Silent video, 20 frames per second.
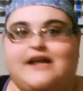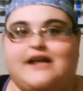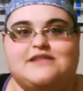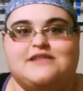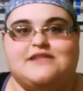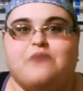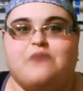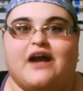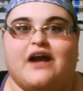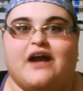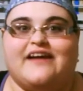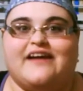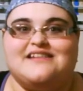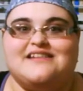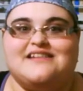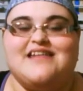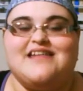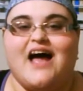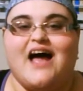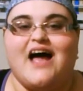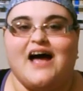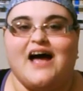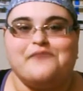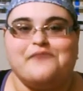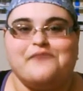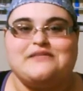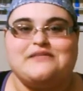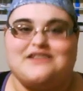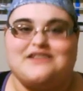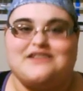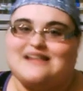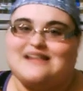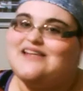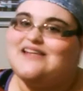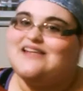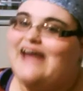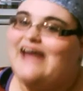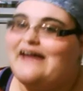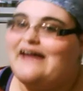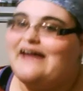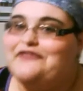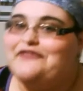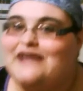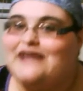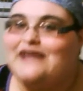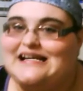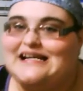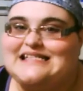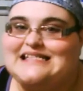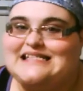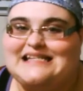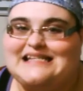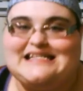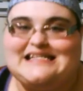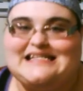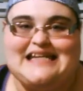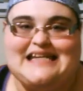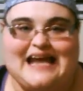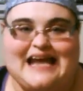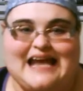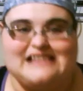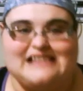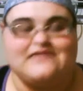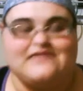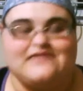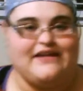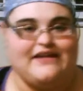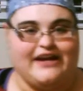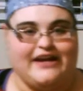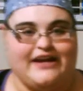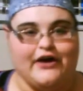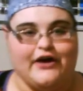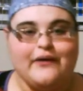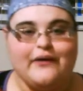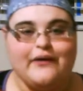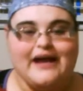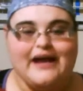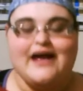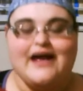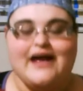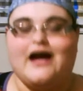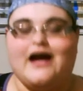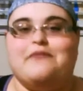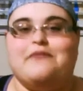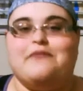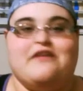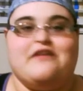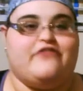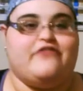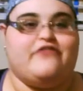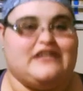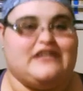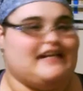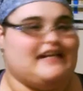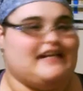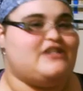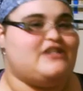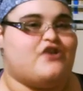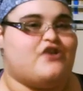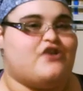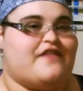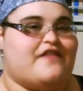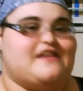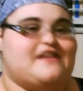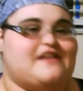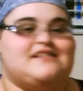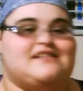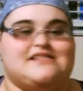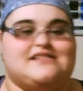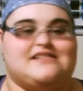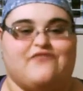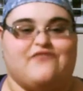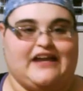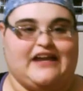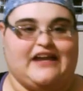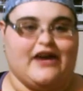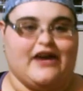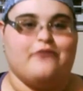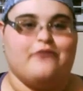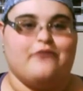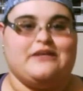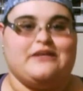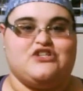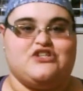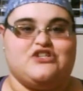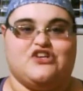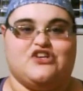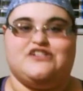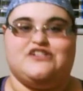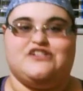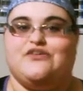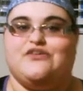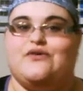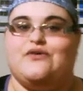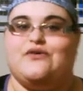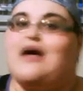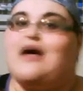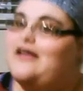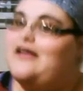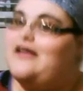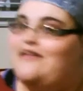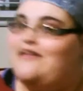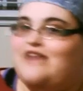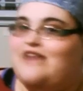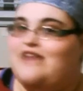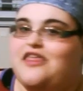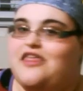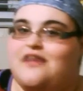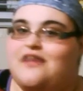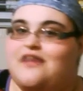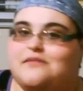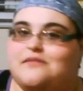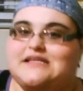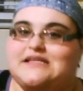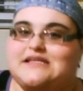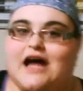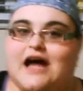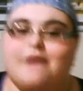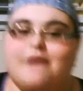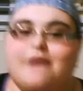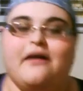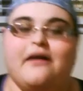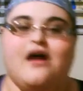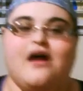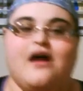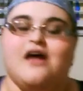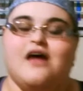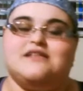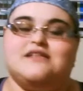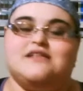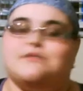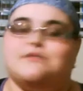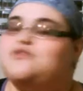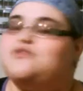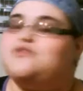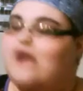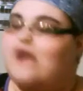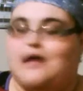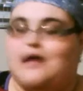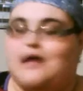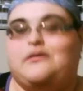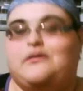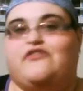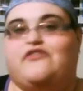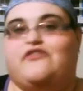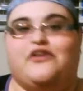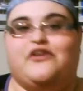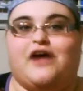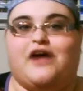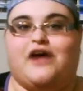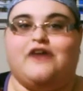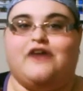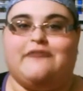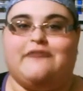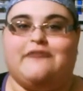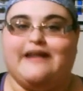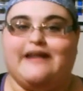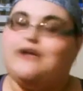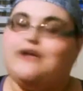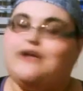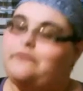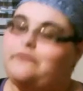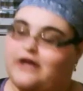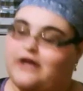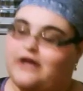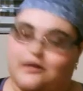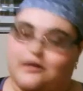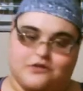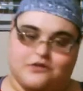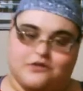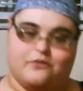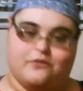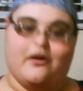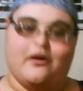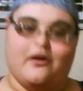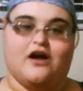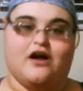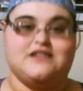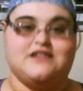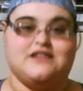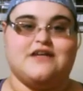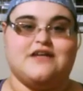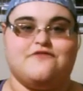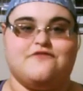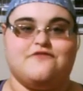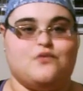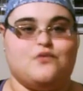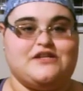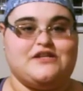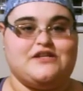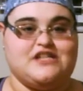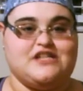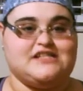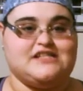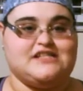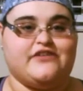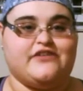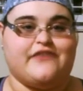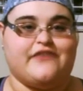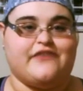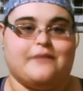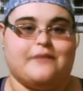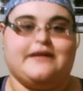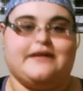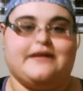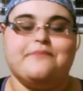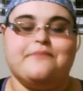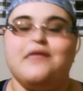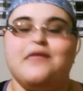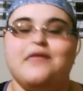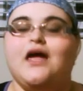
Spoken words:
nice products. So that's all I have for you guys in today's video. If you did enjoy this video, be sure to give it a thumbs up. Subscribe if you're not already and become a part of the Winchester family.